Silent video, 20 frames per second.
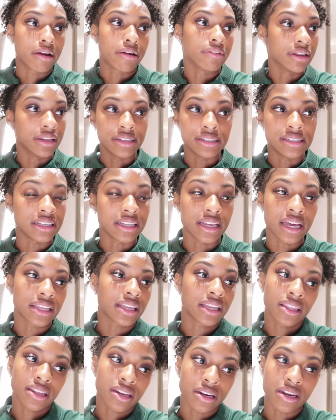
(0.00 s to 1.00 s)
realistically, at
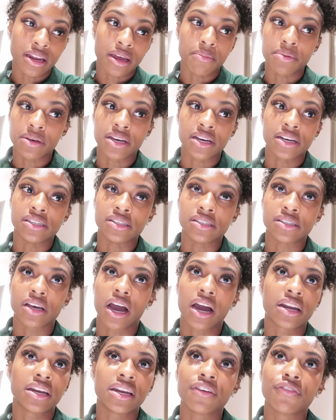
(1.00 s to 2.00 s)
the end of the day, because
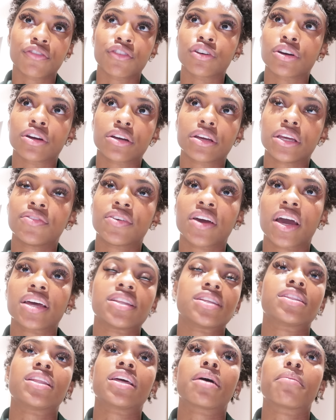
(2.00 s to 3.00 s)
I never even
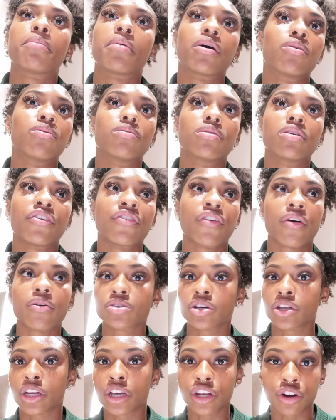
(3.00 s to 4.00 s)
had to think about if I
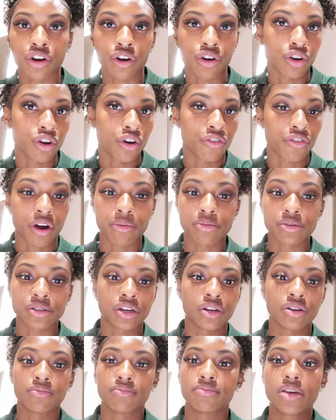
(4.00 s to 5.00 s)
was gonna hit a hurdle, if I was
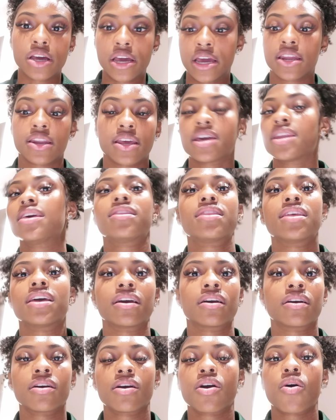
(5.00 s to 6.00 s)
gonna hit
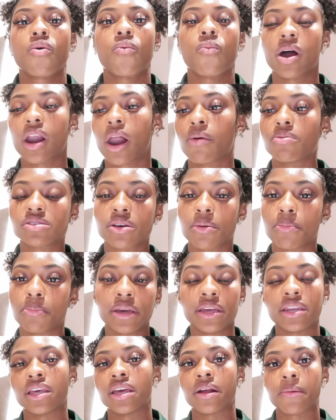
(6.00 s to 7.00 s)
anything while I was
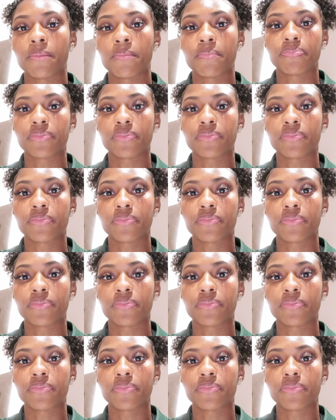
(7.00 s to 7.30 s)
competing